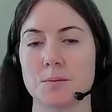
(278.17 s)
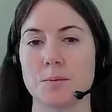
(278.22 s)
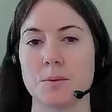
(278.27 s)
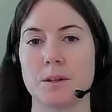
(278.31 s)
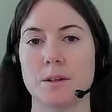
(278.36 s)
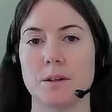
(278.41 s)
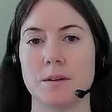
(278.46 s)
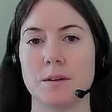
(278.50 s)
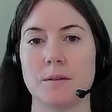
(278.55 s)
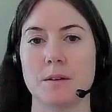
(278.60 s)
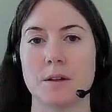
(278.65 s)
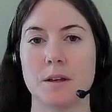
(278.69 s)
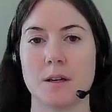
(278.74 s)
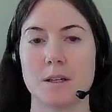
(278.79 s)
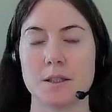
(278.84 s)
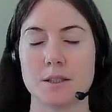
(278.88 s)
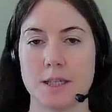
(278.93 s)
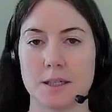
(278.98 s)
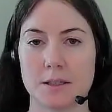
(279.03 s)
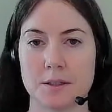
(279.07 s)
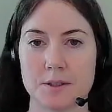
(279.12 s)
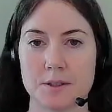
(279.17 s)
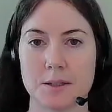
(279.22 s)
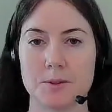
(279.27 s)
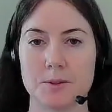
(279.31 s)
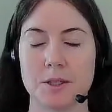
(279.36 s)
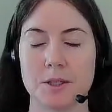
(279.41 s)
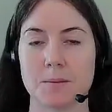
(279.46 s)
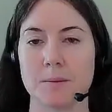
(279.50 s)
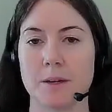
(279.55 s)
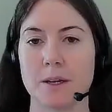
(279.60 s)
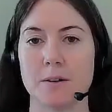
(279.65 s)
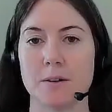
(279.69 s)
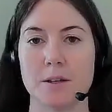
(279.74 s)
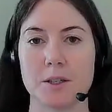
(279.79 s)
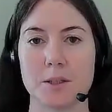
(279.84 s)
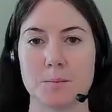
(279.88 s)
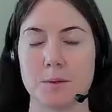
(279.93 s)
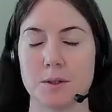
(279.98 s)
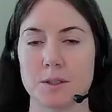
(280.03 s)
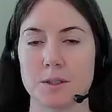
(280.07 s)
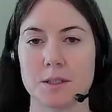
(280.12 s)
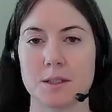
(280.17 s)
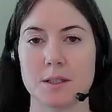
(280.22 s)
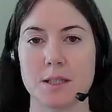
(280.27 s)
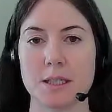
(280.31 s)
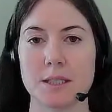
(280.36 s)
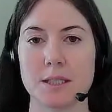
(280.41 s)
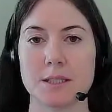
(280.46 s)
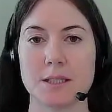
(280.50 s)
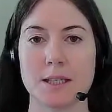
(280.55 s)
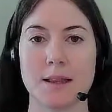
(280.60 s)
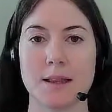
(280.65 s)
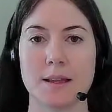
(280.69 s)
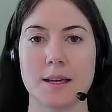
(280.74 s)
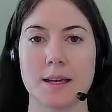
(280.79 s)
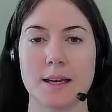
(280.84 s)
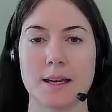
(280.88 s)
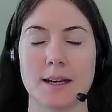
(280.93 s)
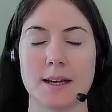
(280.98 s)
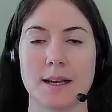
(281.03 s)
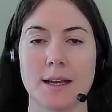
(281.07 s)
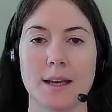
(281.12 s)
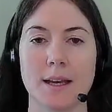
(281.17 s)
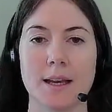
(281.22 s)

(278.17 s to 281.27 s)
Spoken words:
we contacted subject matter experts and things like that.